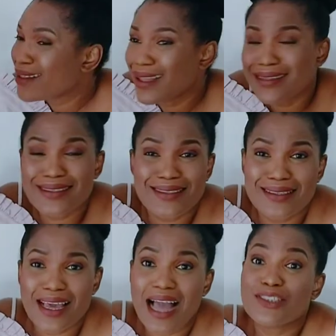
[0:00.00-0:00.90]
That is
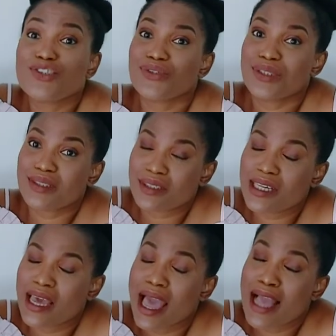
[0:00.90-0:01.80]
it. And treats,
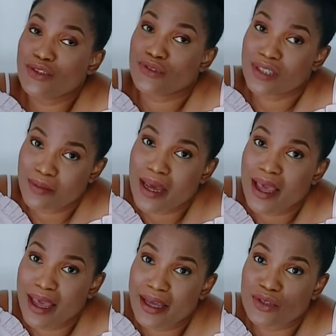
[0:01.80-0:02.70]
yeah, I treat my
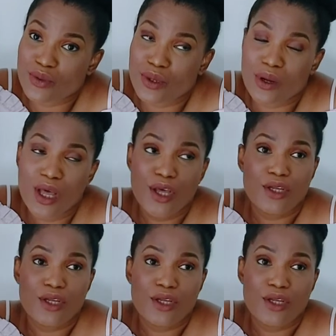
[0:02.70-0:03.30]
hair as well.